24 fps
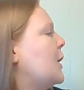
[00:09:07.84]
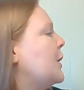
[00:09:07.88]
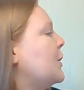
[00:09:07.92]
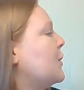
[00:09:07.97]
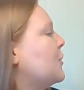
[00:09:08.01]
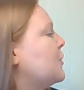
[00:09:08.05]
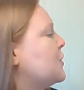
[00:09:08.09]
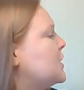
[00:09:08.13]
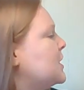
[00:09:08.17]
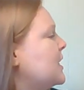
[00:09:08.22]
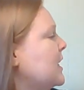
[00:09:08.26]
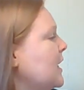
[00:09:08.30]

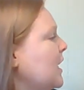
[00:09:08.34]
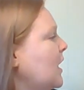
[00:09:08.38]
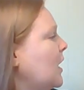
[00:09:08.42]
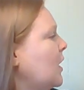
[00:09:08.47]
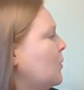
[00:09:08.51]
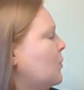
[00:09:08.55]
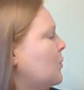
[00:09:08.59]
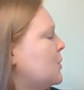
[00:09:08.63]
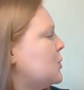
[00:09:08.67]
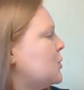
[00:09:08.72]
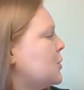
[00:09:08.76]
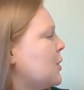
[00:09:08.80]
"Your
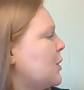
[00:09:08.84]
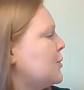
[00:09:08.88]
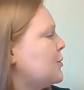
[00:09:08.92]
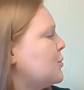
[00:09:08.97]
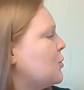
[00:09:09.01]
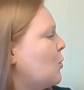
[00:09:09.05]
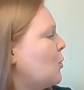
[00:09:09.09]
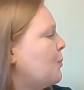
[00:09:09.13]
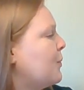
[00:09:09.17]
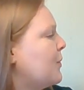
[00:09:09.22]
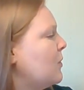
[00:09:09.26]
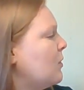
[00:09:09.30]
singing was just
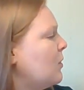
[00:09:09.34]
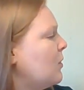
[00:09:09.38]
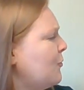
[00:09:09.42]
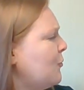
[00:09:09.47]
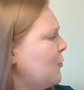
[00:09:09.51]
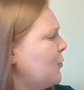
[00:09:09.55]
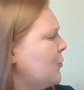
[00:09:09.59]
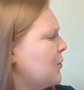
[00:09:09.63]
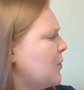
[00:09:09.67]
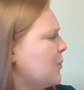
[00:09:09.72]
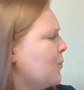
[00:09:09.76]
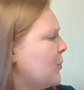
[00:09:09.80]
so
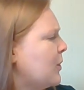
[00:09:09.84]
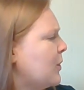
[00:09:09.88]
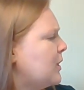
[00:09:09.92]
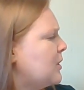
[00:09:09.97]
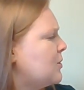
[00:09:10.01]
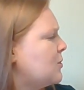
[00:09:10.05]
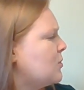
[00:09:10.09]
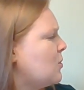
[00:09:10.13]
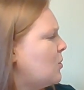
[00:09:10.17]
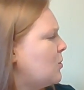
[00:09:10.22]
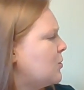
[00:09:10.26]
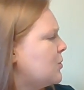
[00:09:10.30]
beautiful," the
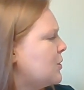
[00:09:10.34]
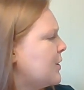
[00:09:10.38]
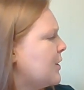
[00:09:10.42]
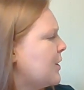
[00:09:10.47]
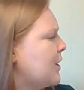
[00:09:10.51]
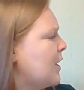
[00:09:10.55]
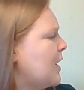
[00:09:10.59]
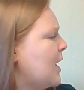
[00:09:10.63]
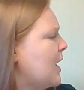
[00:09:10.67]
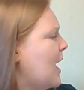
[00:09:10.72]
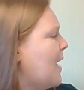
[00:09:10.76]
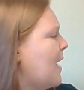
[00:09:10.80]
prince told her,